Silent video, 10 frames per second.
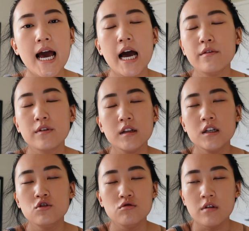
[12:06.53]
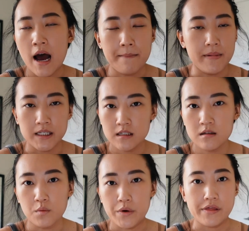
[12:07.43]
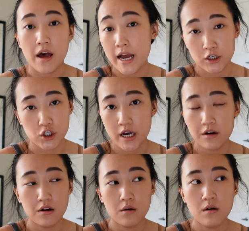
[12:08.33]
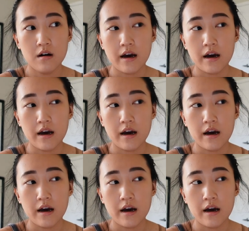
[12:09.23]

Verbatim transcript: I really do not mess with eyeshadow.